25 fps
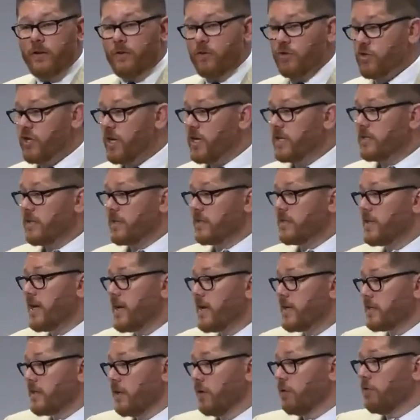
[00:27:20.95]
Jesus
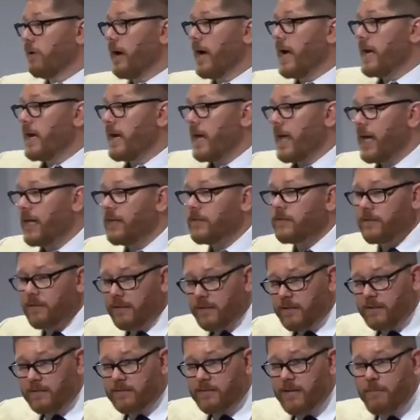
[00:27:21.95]
takes a right, heads to
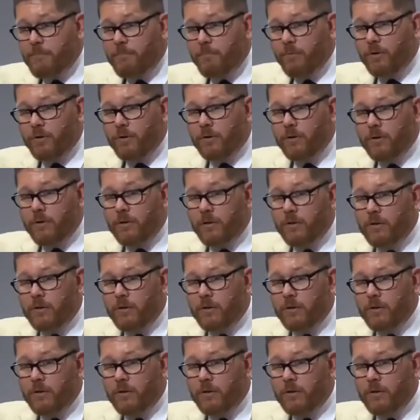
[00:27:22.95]
the temple.